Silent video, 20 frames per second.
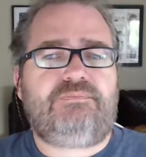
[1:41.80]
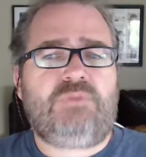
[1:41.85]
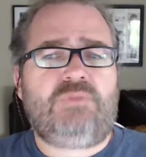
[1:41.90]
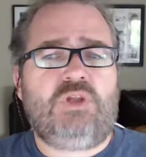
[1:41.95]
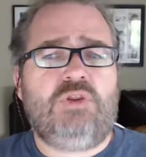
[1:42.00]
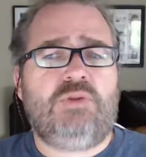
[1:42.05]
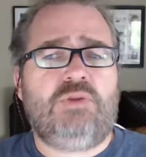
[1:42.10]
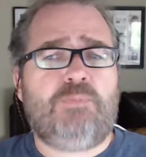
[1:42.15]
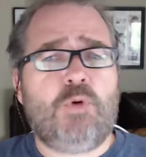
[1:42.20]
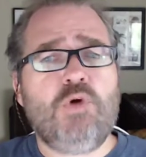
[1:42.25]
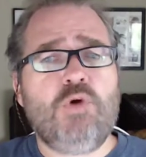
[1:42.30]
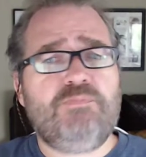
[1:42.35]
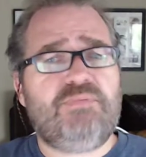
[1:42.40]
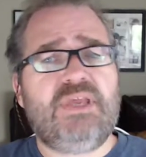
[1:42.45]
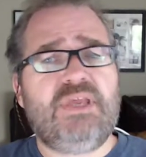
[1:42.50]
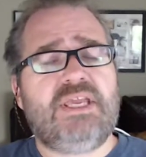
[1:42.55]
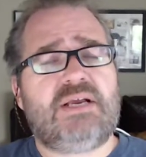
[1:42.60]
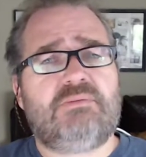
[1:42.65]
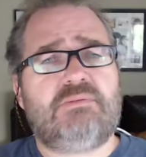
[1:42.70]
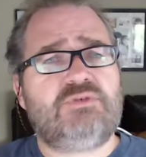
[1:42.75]
point
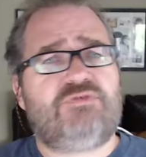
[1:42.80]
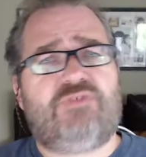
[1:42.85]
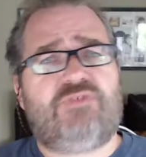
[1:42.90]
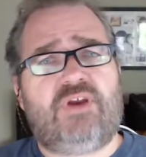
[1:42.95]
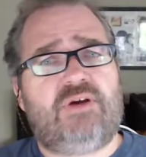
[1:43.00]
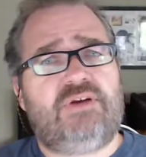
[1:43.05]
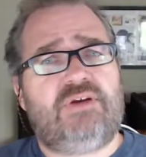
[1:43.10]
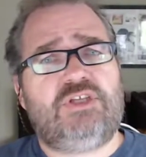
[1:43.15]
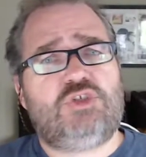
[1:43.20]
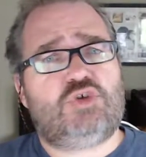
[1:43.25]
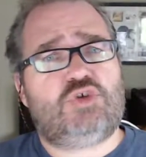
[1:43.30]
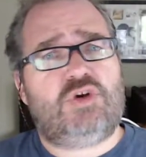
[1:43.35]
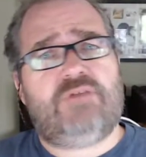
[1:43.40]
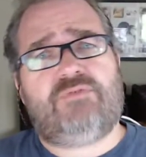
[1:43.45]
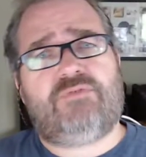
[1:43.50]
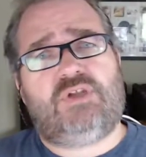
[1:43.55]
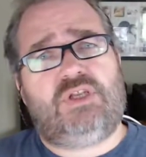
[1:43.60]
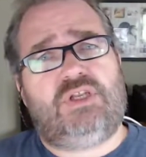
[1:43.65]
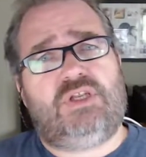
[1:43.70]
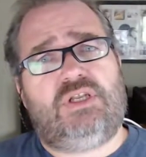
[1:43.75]
being, I was very
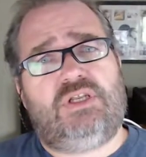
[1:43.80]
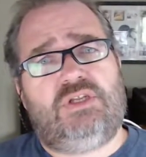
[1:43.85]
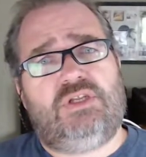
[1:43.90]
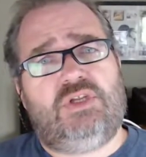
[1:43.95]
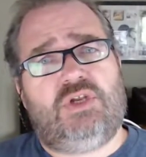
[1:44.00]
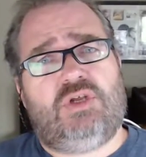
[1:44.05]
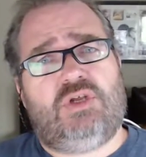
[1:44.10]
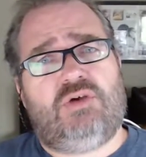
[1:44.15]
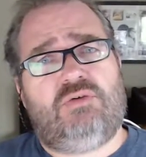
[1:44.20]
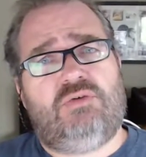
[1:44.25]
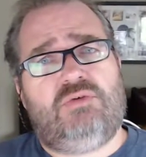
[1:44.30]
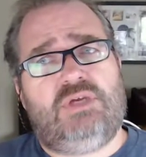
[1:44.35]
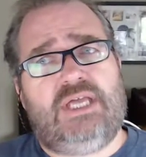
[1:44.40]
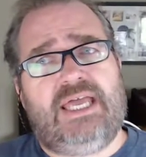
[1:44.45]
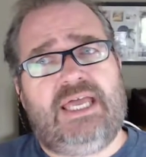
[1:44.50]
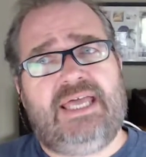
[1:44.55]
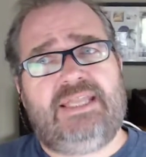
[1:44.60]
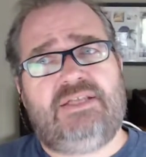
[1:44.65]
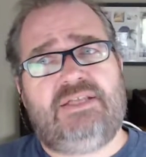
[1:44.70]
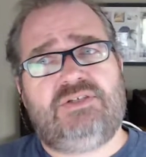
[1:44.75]
driven,
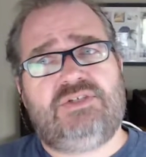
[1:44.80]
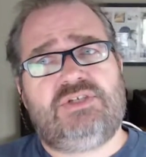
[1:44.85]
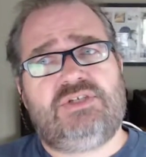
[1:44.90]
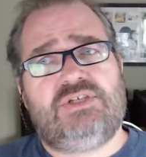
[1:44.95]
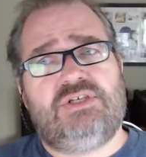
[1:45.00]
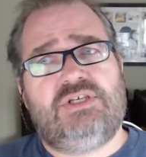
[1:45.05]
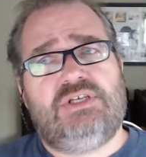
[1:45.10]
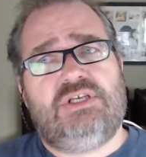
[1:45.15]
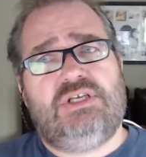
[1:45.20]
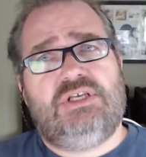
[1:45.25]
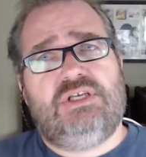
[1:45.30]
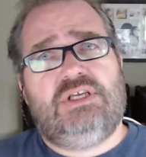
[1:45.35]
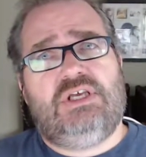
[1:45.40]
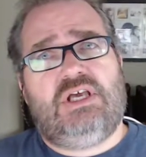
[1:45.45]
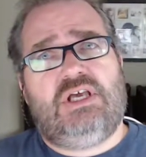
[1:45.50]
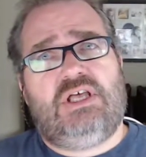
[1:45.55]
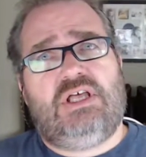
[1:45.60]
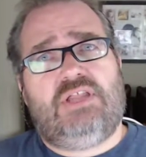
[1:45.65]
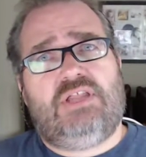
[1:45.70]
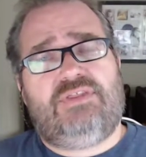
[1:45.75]
and
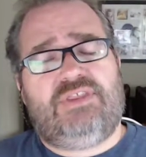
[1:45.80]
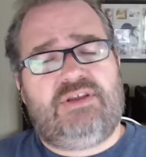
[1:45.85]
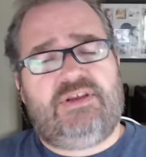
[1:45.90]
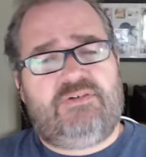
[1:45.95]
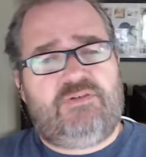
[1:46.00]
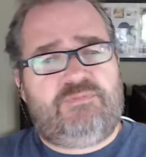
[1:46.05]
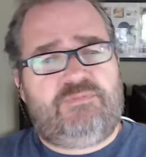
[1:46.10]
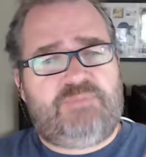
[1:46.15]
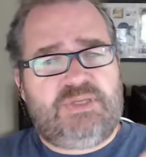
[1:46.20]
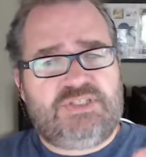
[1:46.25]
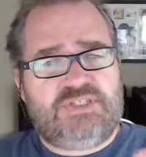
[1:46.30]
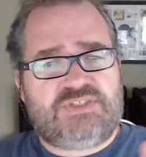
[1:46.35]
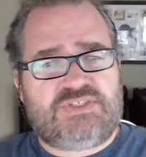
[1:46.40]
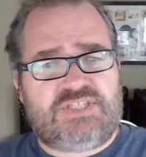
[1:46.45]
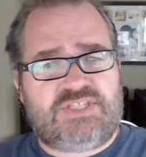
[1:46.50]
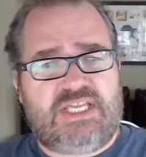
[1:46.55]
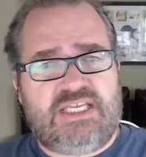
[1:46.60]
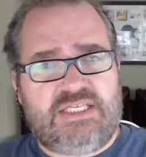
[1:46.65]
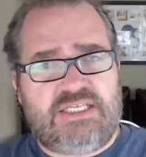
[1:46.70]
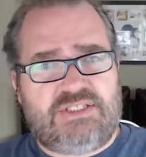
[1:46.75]
there have been
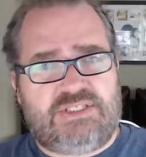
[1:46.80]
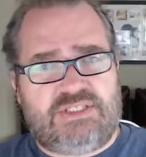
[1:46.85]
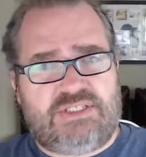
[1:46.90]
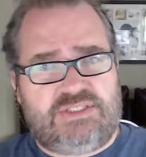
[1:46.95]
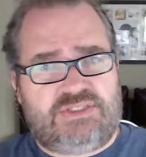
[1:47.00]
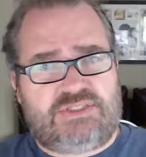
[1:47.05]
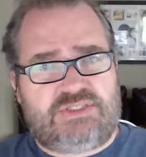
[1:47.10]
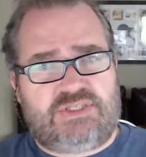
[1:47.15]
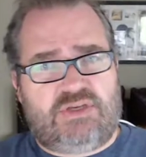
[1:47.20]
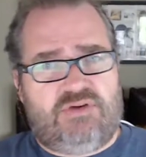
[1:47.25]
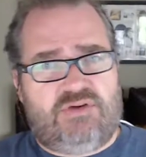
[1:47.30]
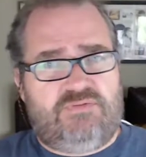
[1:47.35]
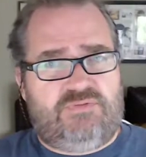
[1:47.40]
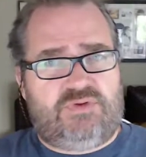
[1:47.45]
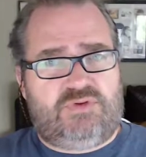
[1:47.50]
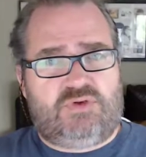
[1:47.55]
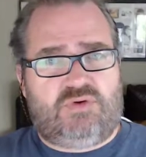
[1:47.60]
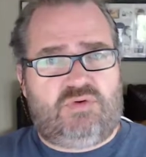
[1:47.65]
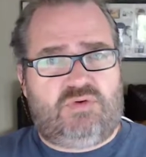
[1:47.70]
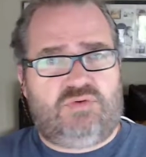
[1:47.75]
stages over
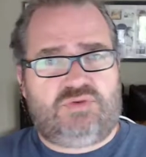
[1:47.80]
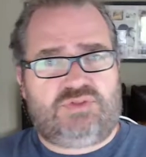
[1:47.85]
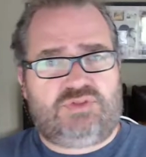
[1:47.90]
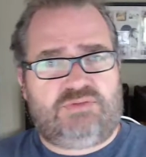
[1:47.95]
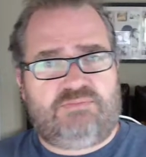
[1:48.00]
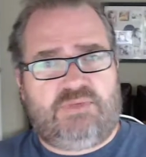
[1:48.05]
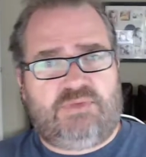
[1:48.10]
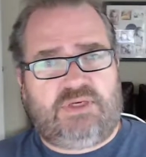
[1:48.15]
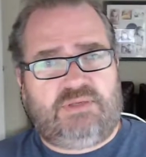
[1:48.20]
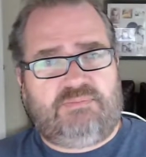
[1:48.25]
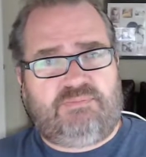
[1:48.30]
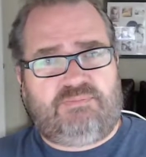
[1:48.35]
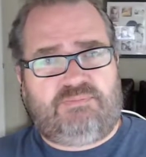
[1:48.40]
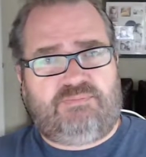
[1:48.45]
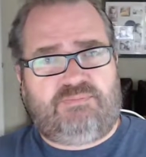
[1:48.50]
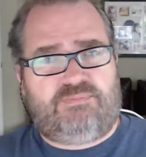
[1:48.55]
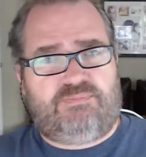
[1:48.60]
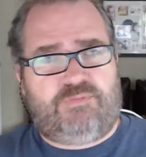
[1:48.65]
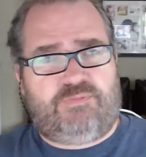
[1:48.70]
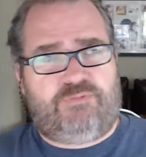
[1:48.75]
the course of my
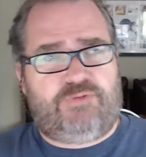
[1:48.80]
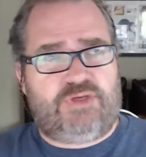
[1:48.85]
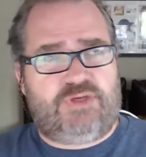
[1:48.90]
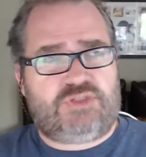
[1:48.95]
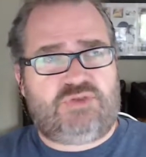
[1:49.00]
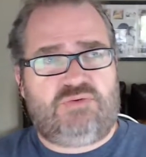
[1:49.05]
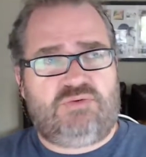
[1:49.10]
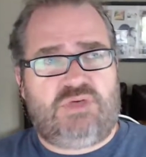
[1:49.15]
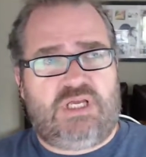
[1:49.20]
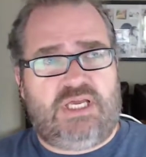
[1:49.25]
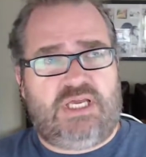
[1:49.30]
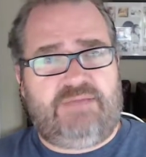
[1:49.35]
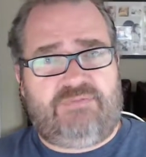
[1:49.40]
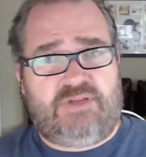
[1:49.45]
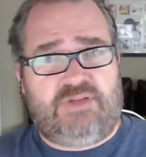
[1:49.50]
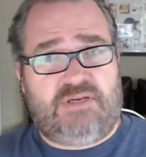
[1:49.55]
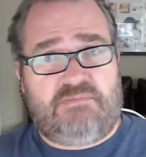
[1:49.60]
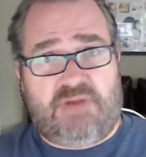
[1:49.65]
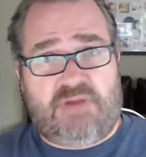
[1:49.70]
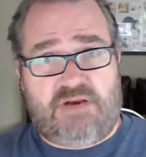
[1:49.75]
professional life
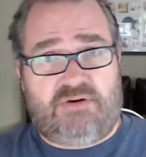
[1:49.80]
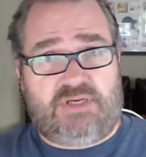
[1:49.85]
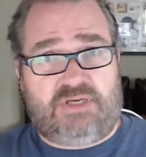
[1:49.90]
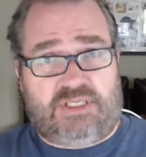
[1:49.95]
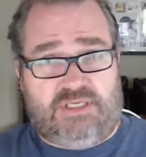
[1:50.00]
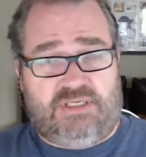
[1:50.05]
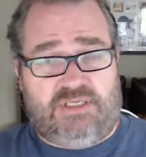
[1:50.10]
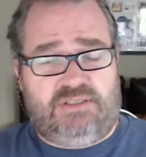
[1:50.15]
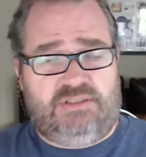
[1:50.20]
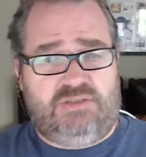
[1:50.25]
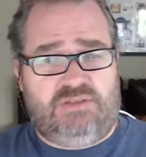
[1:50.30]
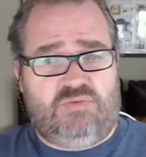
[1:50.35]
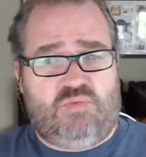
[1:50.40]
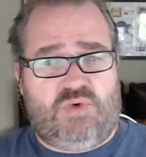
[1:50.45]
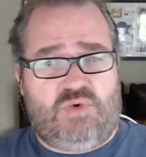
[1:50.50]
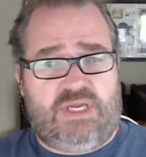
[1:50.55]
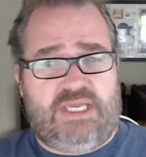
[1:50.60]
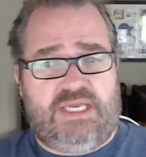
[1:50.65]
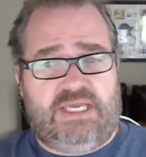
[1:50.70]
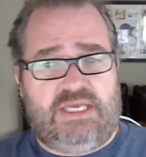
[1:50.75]
in America
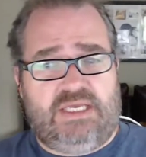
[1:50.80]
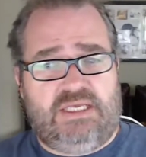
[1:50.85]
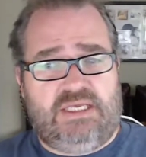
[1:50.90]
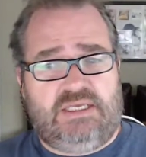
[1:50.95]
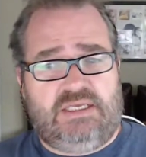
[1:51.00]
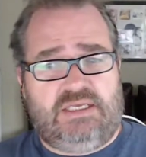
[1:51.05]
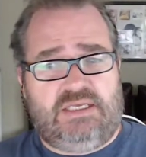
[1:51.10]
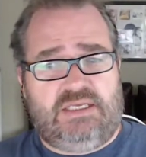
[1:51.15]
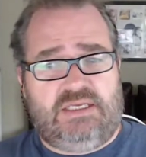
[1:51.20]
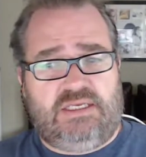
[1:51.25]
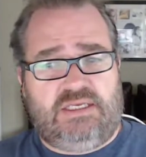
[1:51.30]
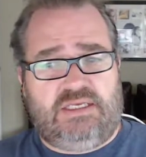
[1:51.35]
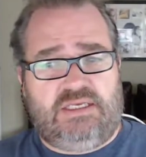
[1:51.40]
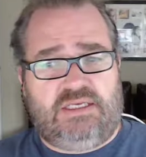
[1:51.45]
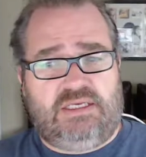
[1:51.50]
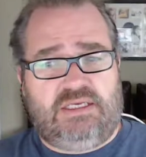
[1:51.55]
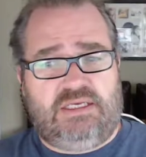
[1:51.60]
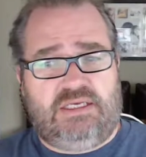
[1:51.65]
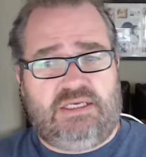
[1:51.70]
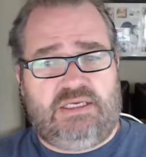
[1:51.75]
where
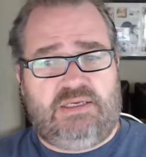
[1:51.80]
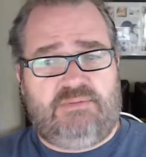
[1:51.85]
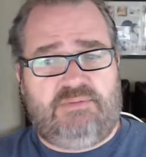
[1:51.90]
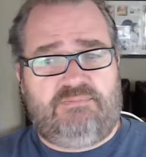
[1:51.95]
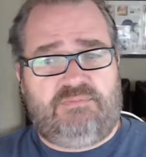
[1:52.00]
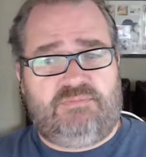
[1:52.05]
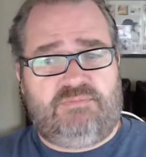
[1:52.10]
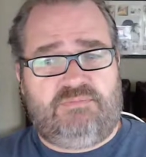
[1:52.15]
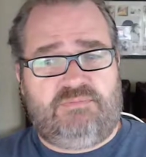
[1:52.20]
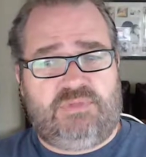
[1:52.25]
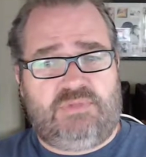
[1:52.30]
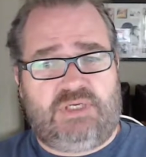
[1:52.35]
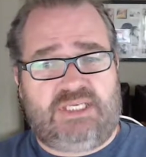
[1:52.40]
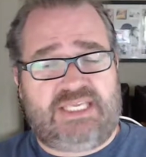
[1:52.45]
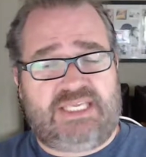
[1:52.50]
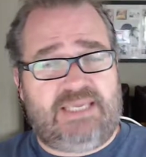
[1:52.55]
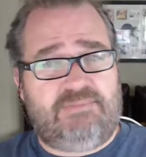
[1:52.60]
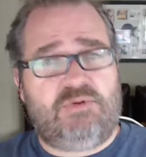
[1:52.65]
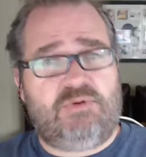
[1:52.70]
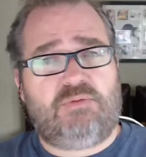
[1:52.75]
I
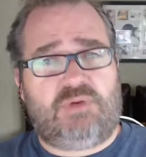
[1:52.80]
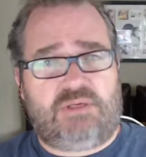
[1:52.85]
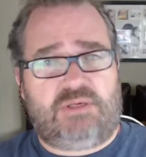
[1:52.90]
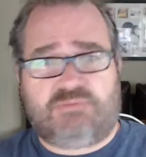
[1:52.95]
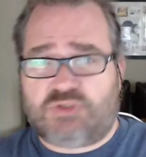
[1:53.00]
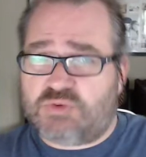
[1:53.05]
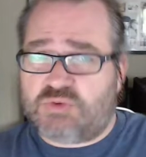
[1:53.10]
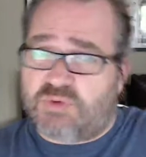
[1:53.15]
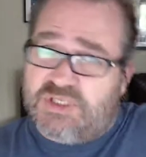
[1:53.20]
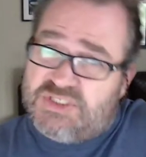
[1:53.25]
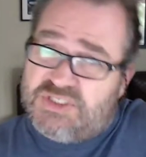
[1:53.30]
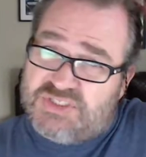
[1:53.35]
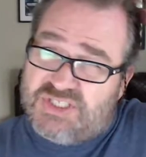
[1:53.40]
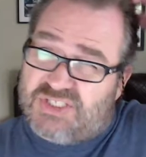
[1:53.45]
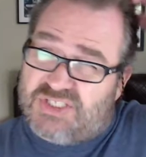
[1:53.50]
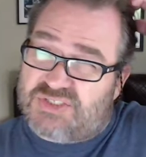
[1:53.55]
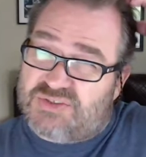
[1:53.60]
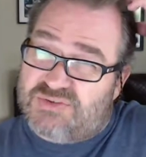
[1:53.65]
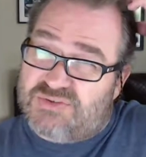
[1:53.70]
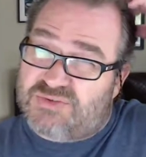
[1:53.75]
came here when I was
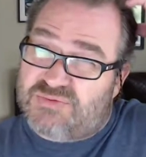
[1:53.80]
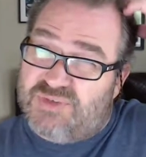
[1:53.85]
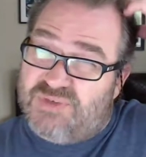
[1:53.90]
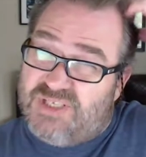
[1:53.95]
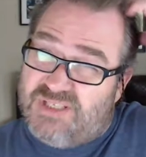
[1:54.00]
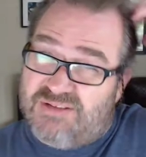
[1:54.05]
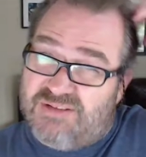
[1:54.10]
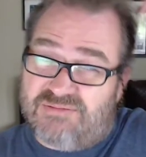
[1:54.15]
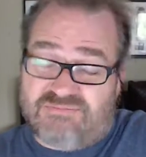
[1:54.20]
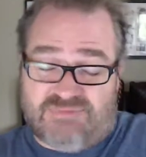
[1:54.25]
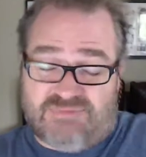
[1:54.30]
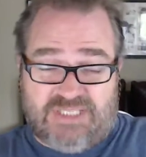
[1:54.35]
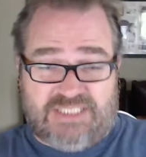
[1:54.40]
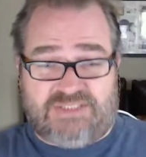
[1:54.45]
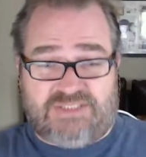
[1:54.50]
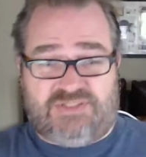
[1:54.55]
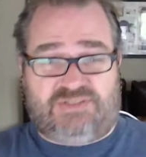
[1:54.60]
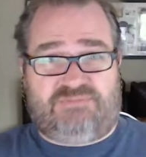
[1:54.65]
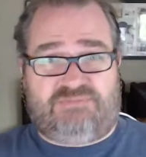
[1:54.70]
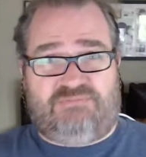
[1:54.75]
26, so it's really
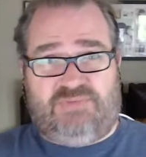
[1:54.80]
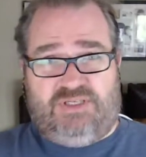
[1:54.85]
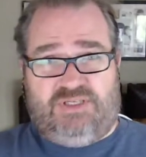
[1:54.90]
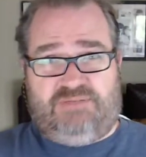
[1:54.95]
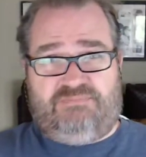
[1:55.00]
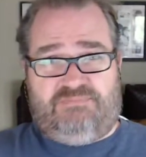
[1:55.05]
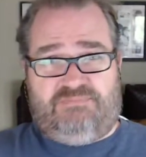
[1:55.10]
that's my